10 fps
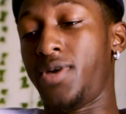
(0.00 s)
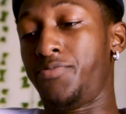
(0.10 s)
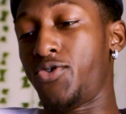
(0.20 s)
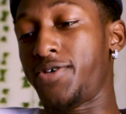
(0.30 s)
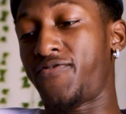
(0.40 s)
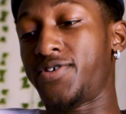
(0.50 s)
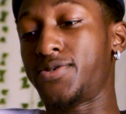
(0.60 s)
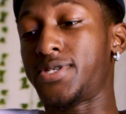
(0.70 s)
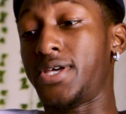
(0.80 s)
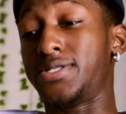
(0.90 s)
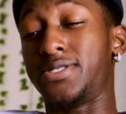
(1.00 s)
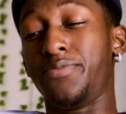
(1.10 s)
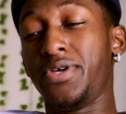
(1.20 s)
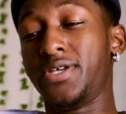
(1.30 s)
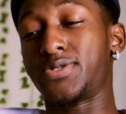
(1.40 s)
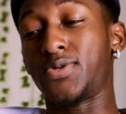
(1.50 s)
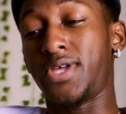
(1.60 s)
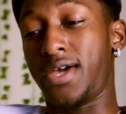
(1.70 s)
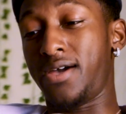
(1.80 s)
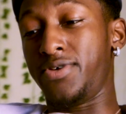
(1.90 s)
My boy Phil says, depends on the
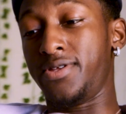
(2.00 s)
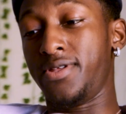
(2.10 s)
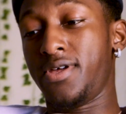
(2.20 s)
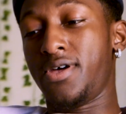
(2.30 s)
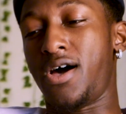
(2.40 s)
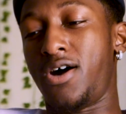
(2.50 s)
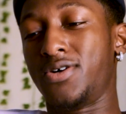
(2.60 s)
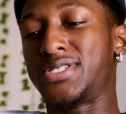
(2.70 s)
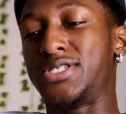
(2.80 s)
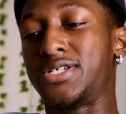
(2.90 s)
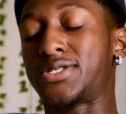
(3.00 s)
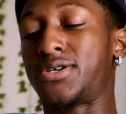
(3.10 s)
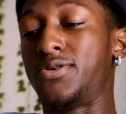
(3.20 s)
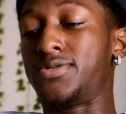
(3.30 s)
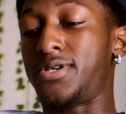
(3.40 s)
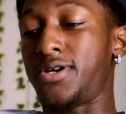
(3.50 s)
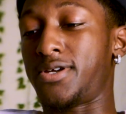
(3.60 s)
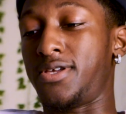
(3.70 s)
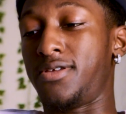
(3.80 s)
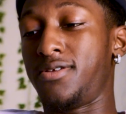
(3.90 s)
habit. I always suggest cold
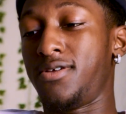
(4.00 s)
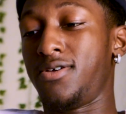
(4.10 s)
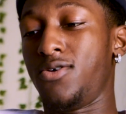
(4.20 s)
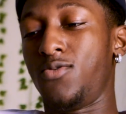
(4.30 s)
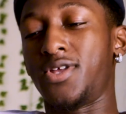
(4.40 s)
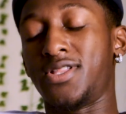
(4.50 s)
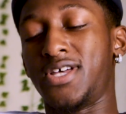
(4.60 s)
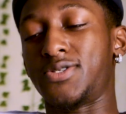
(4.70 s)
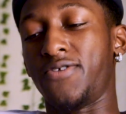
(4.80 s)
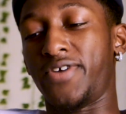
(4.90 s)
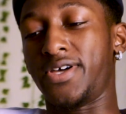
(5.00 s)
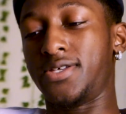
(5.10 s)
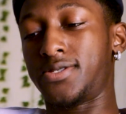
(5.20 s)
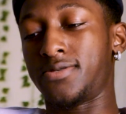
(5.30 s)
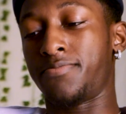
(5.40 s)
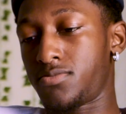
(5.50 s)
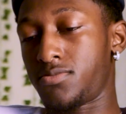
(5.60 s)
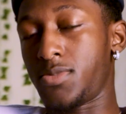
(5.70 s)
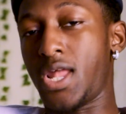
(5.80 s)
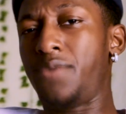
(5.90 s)
turkey. What a lesser vice.
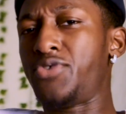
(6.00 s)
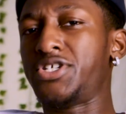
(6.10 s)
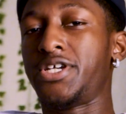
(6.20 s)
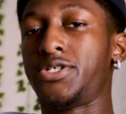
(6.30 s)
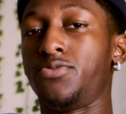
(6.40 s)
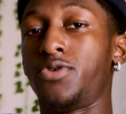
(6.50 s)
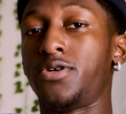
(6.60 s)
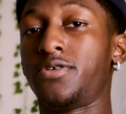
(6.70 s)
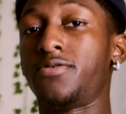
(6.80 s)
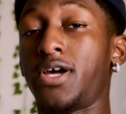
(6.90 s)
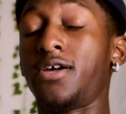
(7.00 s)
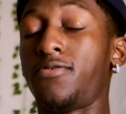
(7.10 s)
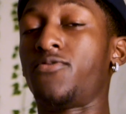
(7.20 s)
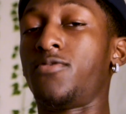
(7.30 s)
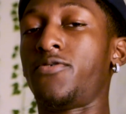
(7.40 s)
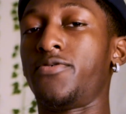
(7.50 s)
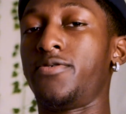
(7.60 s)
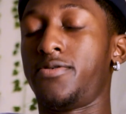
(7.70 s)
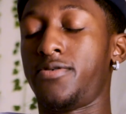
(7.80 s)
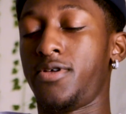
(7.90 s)
I appreciate you, Brody. Like, for real, for
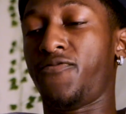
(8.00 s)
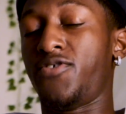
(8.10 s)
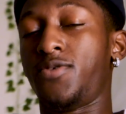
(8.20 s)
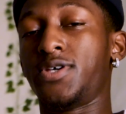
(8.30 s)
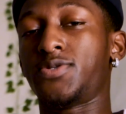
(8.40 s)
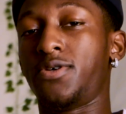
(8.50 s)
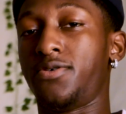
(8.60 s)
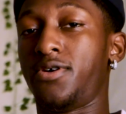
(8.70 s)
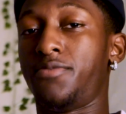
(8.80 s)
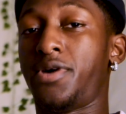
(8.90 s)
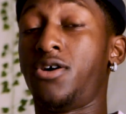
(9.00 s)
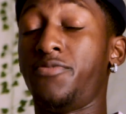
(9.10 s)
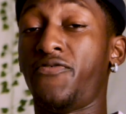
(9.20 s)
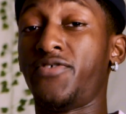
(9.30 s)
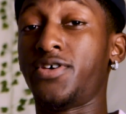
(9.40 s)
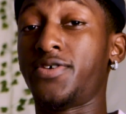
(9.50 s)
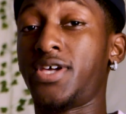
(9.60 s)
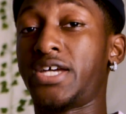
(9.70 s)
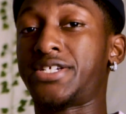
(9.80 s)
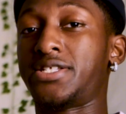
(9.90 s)
real. For the ones who don't know, my homie Phil, he
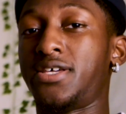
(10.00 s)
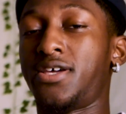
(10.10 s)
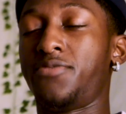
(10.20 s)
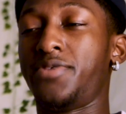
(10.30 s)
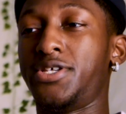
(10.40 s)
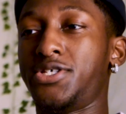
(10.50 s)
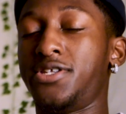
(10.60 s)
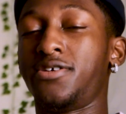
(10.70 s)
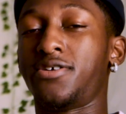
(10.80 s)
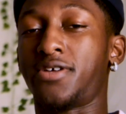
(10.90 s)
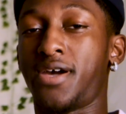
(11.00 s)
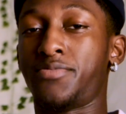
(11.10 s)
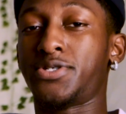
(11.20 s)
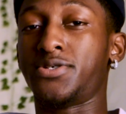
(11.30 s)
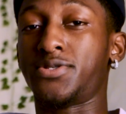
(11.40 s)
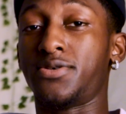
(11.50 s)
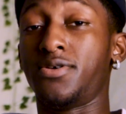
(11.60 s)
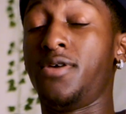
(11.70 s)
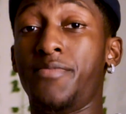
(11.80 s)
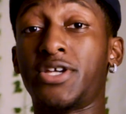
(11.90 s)
actually helped engineer Gabature. So
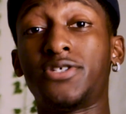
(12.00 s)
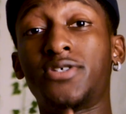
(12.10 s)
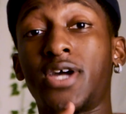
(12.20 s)
make sure you